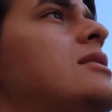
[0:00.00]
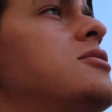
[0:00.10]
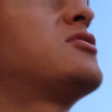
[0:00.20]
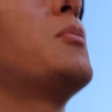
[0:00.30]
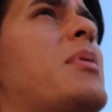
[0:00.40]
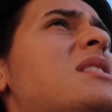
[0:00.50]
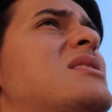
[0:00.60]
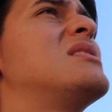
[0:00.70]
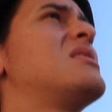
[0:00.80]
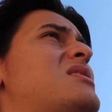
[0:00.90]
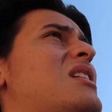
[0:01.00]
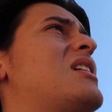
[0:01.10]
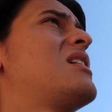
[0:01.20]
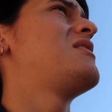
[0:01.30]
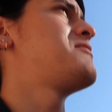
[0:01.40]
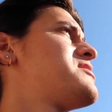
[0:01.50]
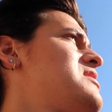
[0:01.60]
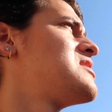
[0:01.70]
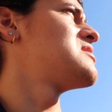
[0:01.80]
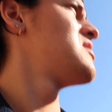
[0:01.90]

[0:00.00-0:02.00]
there's no buses that I've seen.